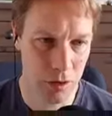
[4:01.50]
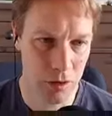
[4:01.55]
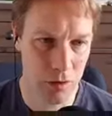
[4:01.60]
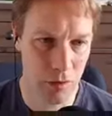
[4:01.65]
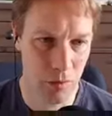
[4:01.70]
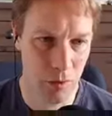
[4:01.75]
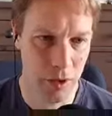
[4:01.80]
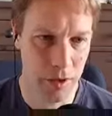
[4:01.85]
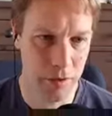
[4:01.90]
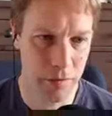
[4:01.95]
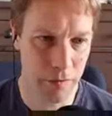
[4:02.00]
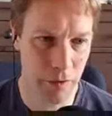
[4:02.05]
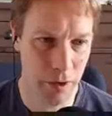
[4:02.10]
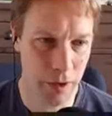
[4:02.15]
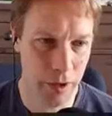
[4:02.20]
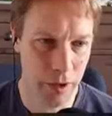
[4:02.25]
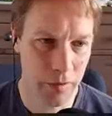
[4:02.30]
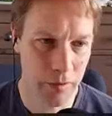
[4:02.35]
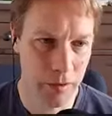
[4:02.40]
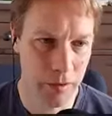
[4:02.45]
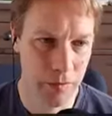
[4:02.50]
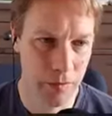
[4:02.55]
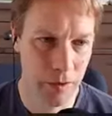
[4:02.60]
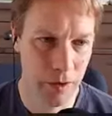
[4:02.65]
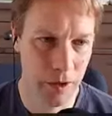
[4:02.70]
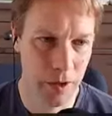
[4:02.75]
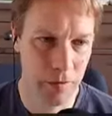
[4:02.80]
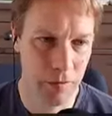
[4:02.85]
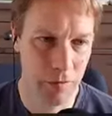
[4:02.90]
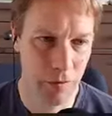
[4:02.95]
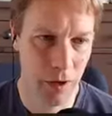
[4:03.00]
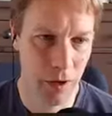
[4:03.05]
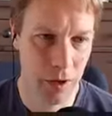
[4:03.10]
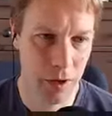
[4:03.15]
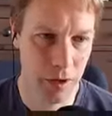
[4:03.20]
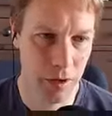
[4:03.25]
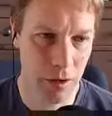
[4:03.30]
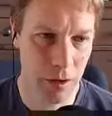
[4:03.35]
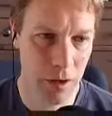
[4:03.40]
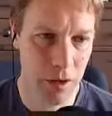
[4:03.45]
that we're defining. We're defining a file
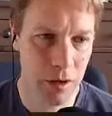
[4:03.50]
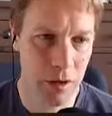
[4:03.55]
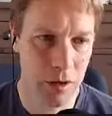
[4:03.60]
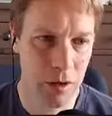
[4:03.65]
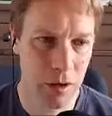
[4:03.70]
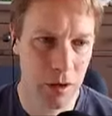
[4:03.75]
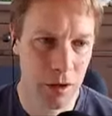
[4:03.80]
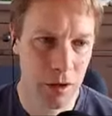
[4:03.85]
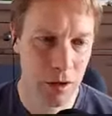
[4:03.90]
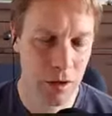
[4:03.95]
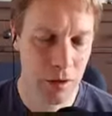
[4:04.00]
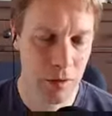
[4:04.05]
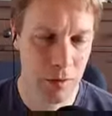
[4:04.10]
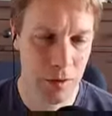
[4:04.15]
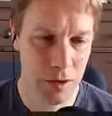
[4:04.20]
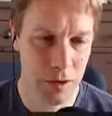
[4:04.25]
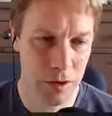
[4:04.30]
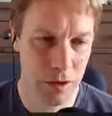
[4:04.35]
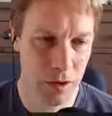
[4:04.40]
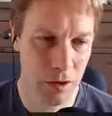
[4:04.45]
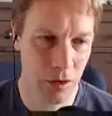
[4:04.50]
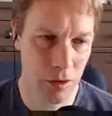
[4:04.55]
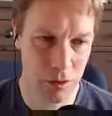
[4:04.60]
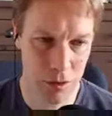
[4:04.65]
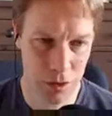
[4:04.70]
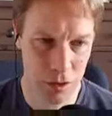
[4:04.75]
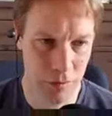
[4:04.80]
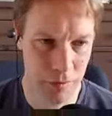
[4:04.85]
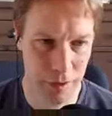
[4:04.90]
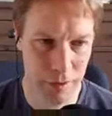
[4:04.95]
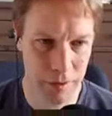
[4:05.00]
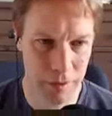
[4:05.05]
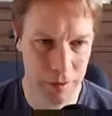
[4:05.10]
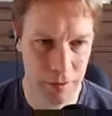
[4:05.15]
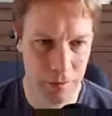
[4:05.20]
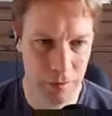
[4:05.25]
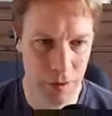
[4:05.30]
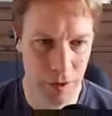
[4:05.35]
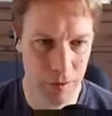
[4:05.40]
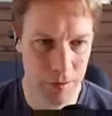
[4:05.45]
logger, which can log stuff out
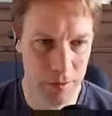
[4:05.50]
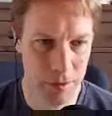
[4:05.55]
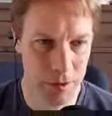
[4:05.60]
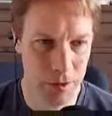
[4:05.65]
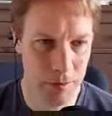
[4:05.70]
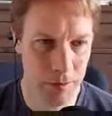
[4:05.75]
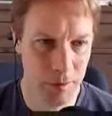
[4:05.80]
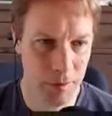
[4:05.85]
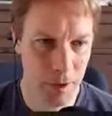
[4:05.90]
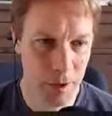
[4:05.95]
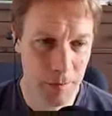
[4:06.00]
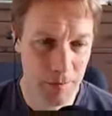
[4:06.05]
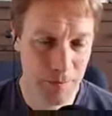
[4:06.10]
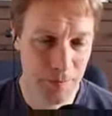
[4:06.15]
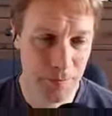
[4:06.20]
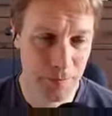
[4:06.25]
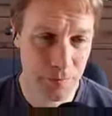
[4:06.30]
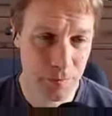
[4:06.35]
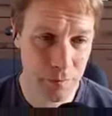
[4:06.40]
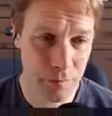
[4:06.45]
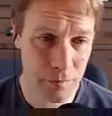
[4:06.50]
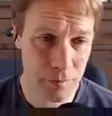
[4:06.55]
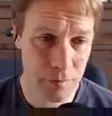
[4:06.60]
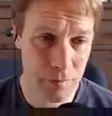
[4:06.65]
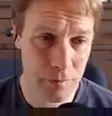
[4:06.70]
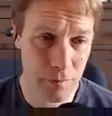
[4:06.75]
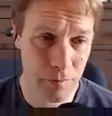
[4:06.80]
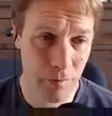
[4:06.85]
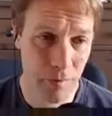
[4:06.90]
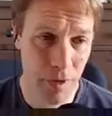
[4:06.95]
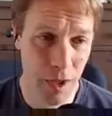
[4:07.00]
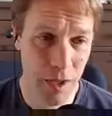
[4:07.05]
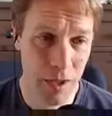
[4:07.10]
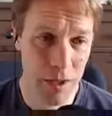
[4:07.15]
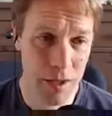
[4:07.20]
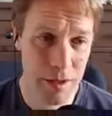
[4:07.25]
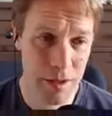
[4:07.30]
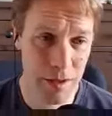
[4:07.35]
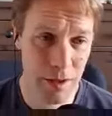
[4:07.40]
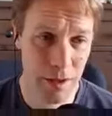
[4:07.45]
into a file, presumably. And
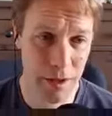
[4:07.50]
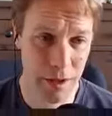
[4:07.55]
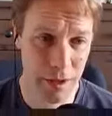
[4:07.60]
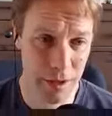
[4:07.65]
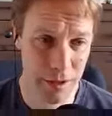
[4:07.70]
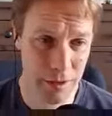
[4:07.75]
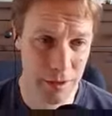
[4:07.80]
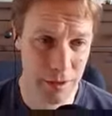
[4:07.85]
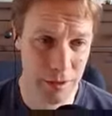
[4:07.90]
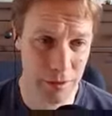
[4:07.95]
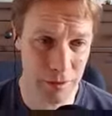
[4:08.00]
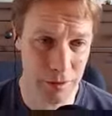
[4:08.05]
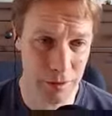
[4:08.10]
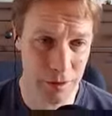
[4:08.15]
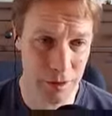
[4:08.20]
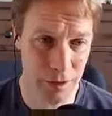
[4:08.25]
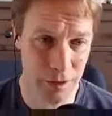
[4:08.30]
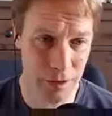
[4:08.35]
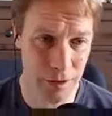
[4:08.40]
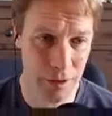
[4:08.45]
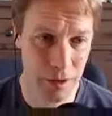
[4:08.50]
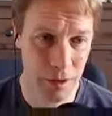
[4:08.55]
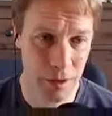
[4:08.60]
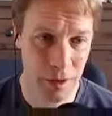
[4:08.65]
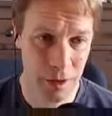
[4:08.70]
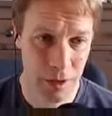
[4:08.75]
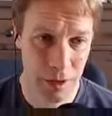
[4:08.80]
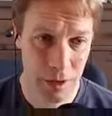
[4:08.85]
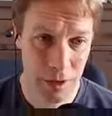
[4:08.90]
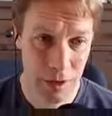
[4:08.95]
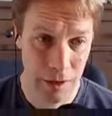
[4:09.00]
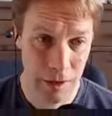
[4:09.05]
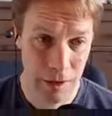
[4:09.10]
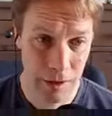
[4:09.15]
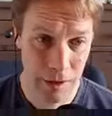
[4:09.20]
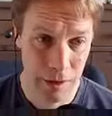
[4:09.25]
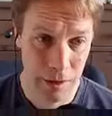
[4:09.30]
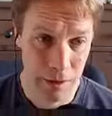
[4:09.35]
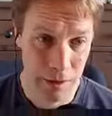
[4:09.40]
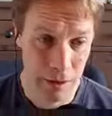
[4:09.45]
inside it, it stores the
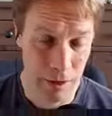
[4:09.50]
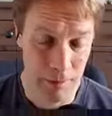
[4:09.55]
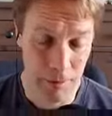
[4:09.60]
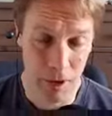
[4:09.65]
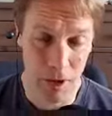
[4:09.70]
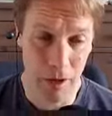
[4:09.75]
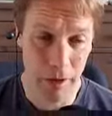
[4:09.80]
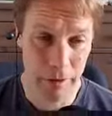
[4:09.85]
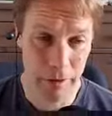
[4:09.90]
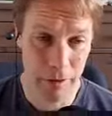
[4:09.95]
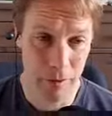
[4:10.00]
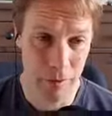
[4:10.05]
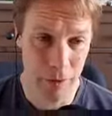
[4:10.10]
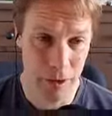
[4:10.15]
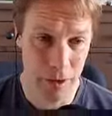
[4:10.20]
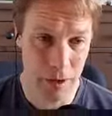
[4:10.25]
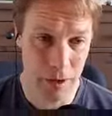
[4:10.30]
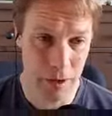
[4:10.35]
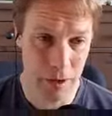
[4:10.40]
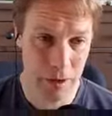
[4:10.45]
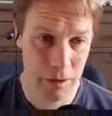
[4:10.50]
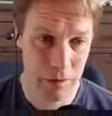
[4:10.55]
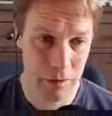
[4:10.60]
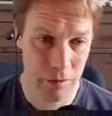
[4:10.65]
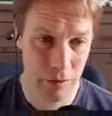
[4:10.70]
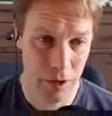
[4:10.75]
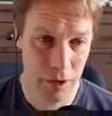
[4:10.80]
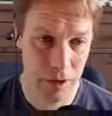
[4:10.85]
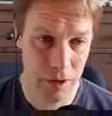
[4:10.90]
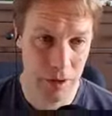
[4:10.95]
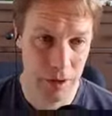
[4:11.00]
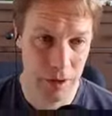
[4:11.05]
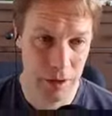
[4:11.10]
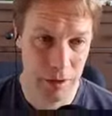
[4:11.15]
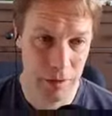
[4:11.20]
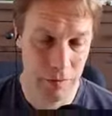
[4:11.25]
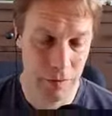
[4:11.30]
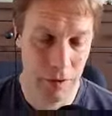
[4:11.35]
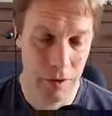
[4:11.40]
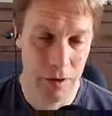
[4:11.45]
path that we're going to write in
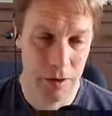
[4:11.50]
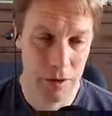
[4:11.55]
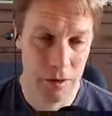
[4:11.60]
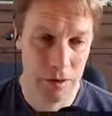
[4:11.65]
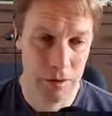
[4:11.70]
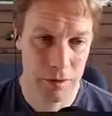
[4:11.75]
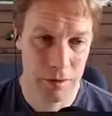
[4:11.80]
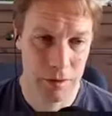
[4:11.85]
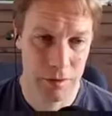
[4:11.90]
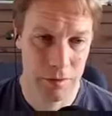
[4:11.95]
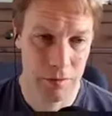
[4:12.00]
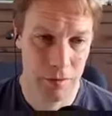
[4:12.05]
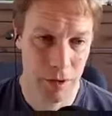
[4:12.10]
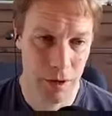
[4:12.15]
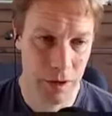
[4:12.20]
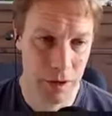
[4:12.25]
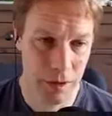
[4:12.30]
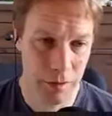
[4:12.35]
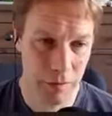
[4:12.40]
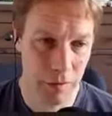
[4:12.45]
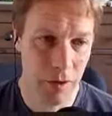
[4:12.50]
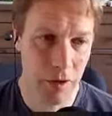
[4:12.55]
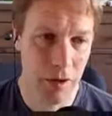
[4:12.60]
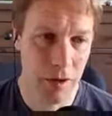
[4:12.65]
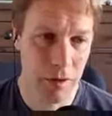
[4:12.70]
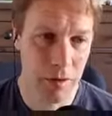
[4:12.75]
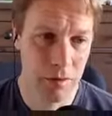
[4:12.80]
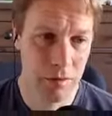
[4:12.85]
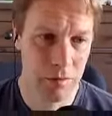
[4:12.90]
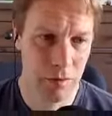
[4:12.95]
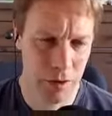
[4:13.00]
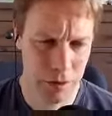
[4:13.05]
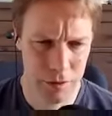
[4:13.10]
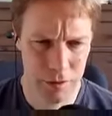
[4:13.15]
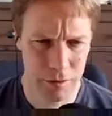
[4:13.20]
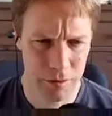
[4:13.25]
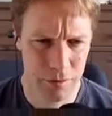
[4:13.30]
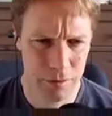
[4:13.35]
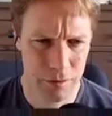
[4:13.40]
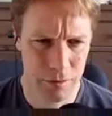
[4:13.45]
the file, write to.
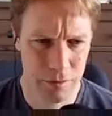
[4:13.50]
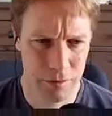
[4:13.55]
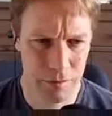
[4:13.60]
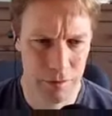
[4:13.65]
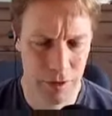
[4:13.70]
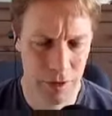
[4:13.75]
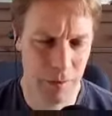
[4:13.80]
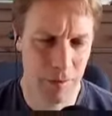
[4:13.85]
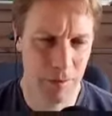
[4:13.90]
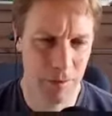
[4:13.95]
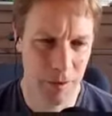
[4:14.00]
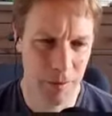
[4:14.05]
And then